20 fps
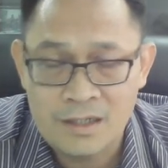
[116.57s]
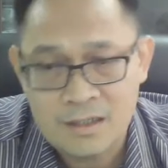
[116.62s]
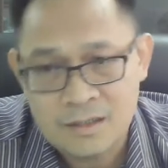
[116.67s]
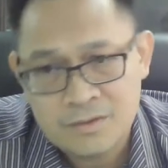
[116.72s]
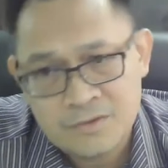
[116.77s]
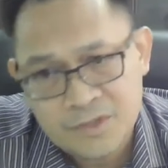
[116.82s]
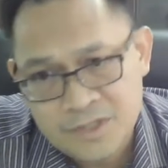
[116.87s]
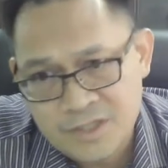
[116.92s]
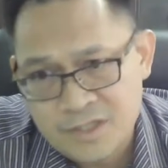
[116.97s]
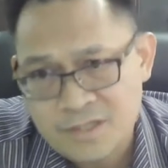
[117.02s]

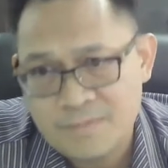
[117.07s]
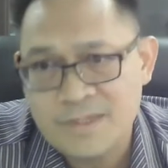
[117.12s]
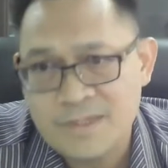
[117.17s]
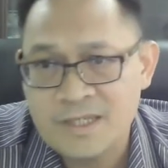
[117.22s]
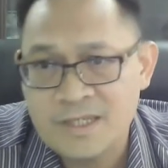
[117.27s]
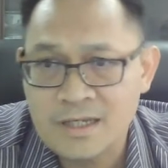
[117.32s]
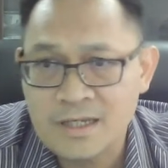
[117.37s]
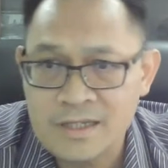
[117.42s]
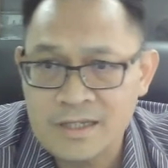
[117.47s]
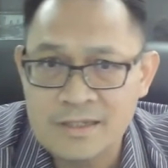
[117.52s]
which is
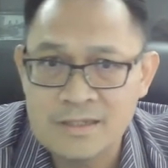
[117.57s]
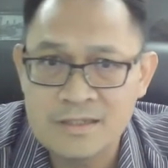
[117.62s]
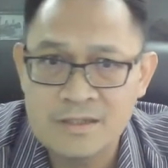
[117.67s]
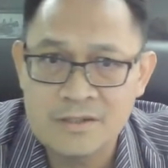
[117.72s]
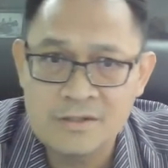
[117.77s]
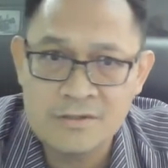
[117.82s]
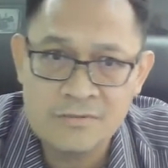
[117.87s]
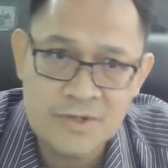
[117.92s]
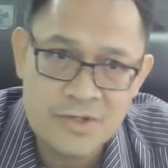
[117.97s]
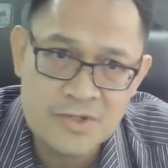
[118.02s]
basically
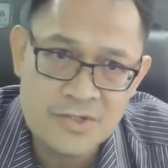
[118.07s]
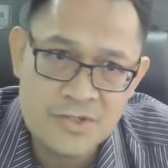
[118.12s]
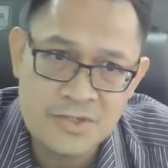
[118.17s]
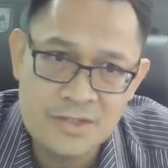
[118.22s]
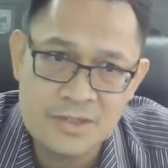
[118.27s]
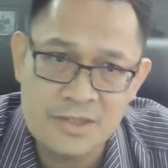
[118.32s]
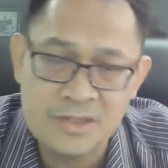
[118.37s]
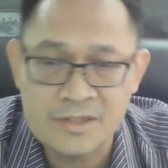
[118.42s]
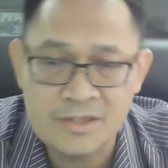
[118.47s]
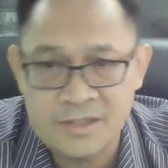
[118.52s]
the functional
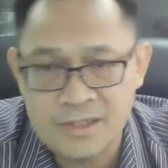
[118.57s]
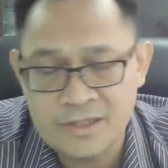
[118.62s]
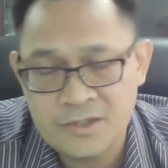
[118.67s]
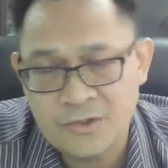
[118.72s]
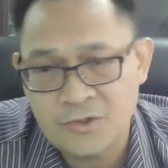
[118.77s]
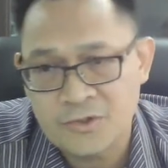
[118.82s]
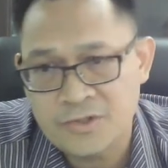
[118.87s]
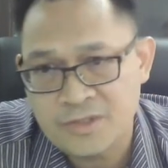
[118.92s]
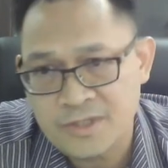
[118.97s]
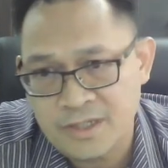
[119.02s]
ingredient
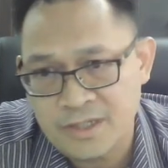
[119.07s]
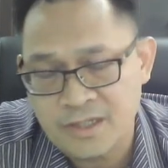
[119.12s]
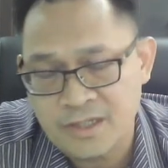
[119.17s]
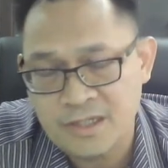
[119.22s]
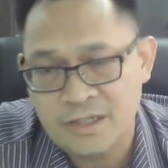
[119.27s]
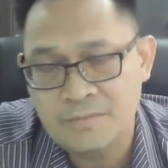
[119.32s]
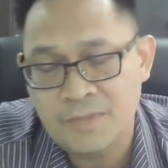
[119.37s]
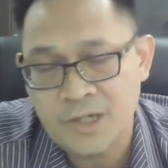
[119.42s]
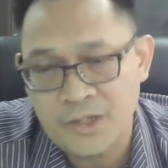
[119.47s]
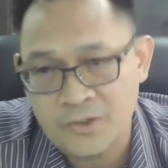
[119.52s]

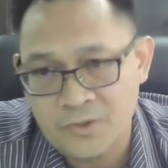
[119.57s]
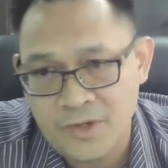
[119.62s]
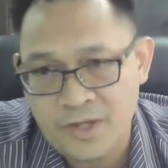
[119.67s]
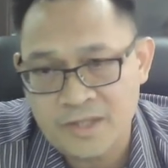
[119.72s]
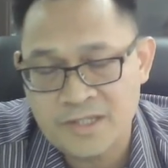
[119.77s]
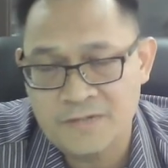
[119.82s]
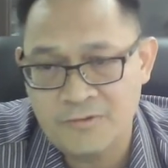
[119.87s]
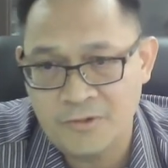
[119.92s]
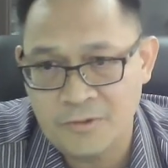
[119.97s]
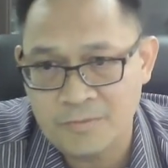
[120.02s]
containing
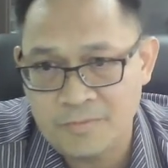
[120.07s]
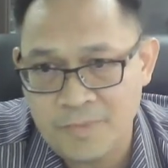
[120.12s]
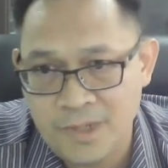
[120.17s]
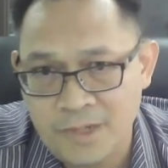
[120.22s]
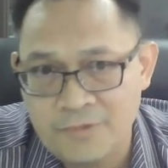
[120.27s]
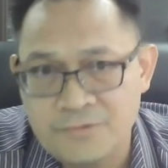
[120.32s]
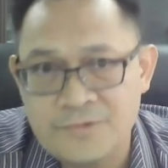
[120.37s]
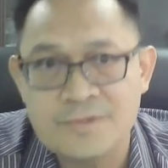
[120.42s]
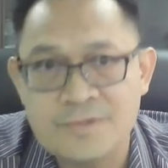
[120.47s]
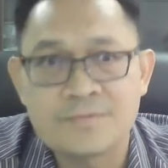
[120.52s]
bioactive
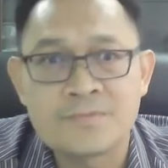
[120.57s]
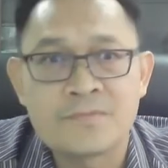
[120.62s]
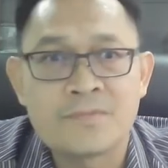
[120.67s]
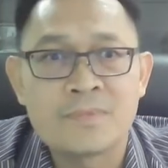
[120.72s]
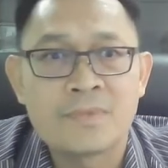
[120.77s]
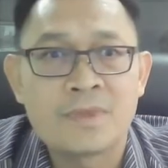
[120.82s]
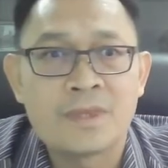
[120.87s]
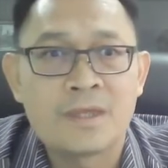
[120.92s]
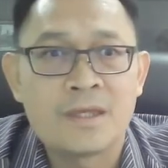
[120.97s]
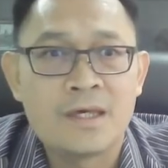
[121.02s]
compounds,
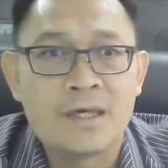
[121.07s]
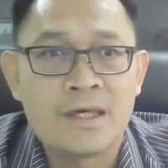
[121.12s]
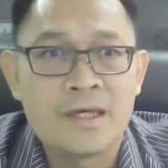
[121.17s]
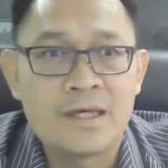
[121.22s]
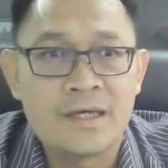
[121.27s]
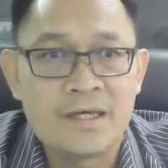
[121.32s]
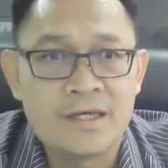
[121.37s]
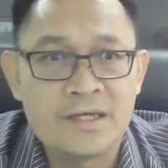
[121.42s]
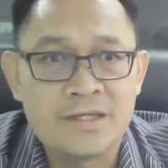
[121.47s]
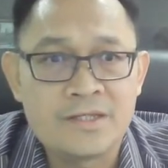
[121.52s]

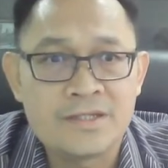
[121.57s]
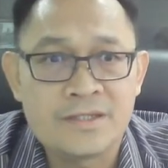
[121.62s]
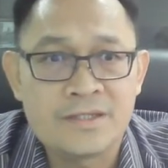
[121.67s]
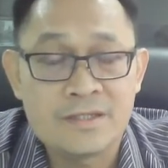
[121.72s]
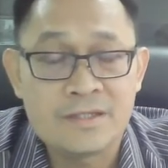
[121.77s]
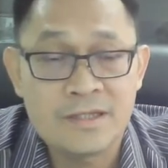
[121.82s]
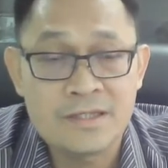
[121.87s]
is